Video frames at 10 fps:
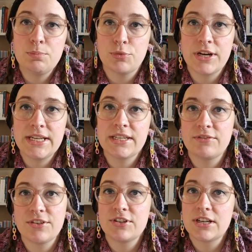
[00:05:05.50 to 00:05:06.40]
breeds have
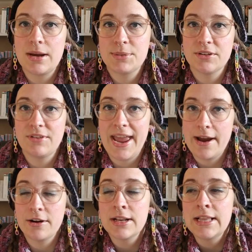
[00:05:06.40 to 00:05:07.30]
different types of
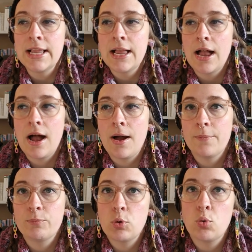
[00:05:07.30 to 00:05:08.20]
hair,
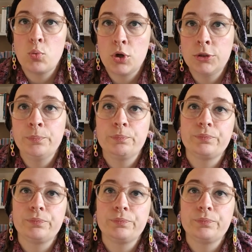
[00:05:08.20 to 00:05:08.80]
or wool.